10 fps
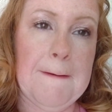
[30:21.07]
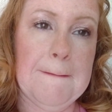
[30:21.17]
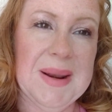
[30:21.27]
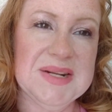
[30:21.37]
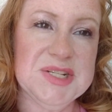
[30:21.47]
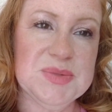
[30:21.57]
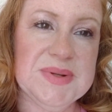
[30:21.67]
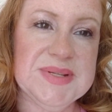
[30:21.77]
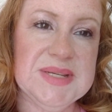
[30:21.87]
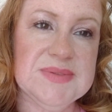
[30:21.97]
but I just
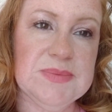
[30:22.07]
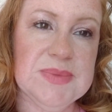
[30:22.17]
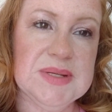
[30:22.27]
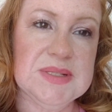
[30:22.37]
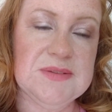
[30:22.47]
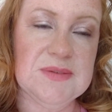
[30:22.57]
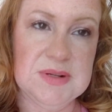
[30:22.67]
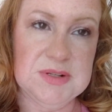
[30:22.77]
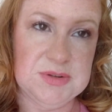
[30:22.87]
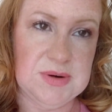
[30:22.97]
want to give something different a
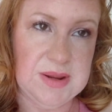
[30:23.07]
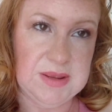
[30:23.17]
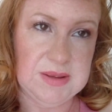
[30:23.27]
try.